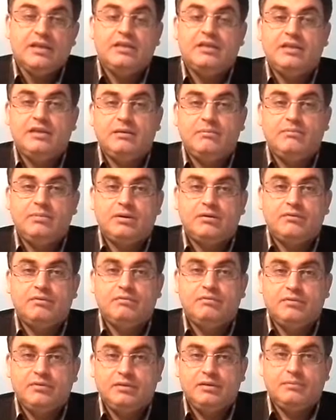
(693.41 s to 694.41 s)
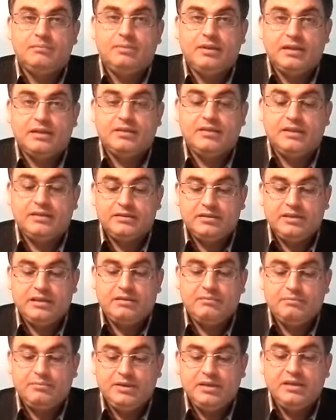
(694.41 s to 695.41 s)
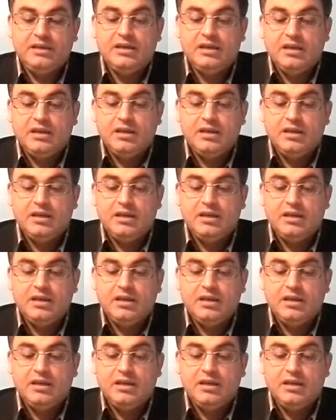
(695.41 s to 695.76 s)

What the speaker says: the number of the block that can be